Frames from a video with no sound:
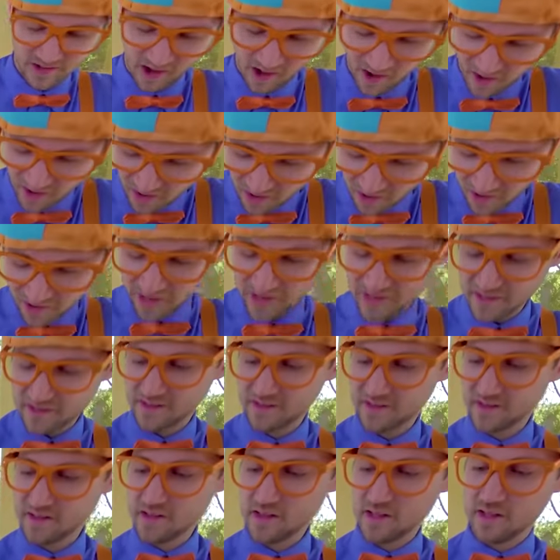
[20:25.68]
All right,
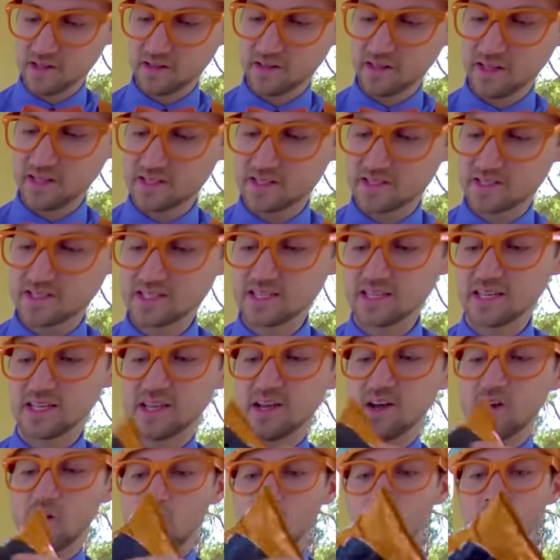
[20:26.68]
let's see.
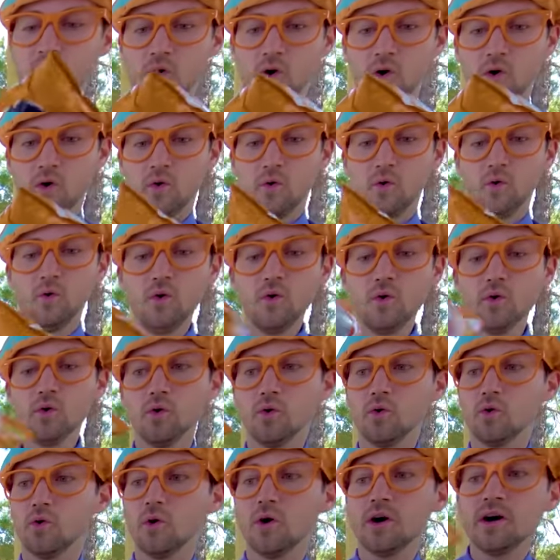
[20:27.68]

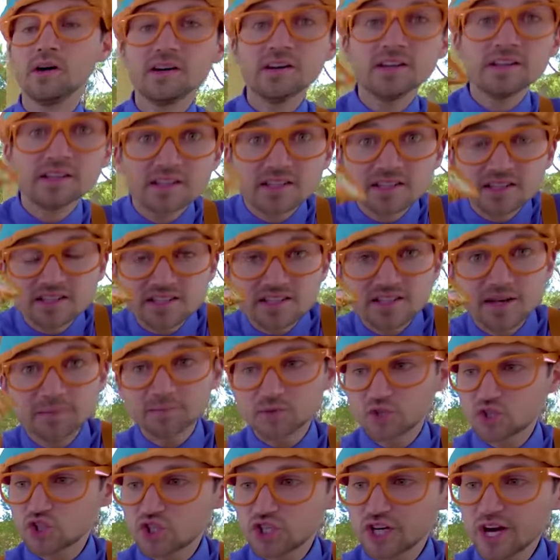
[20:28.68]
Ooh, some
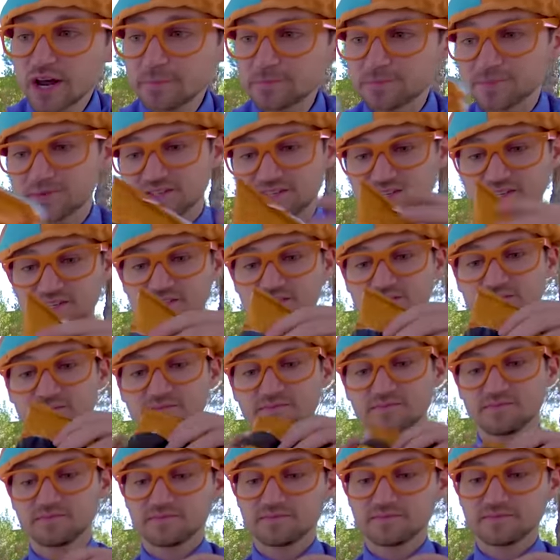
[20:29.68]
chips,
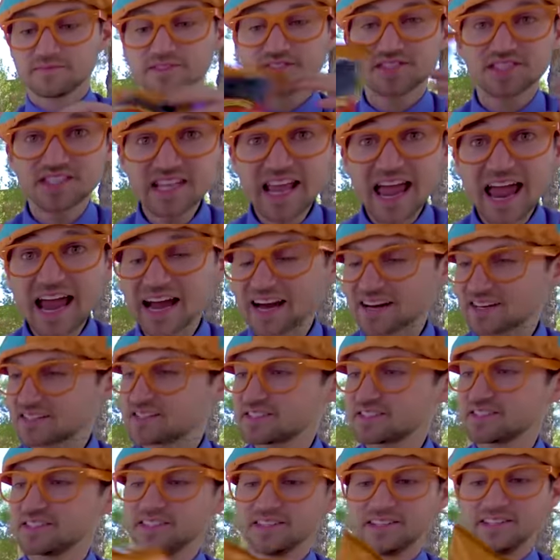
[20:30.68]

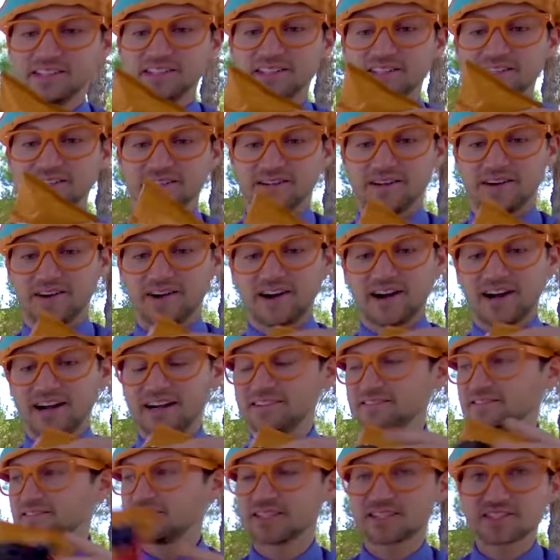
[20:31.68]
snacks. All right,
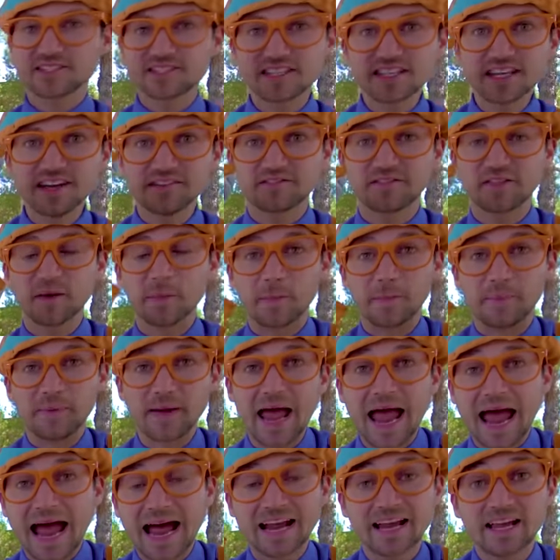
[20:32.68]
let's see if the
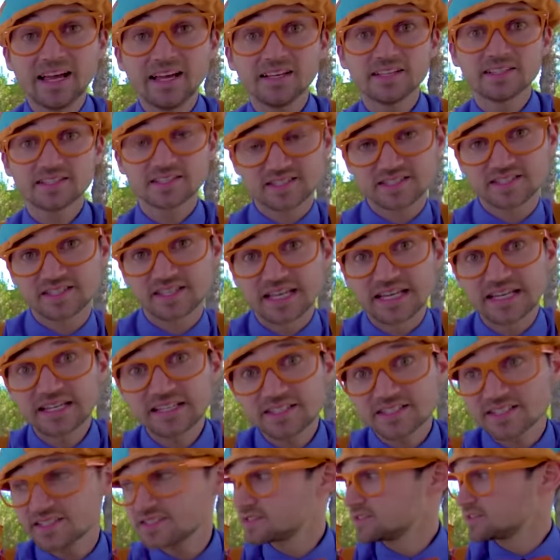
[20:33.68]
bag
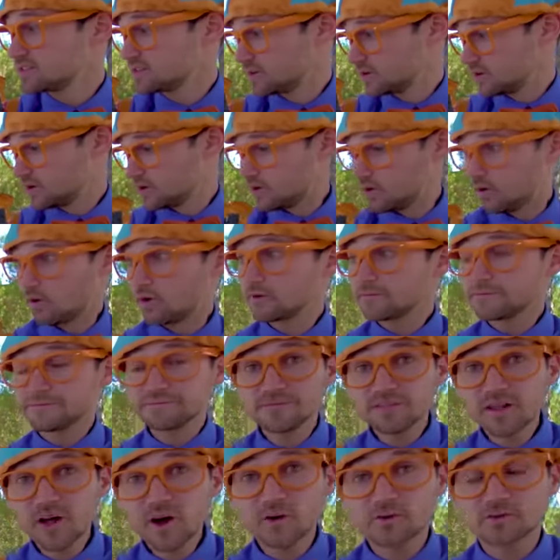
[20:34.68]
sinks or
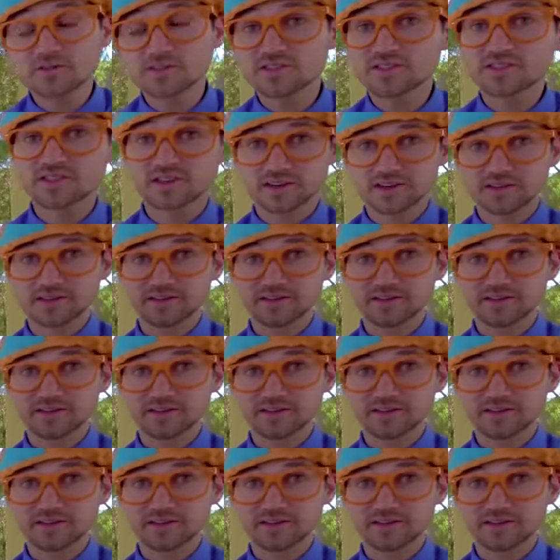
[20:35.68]
floats.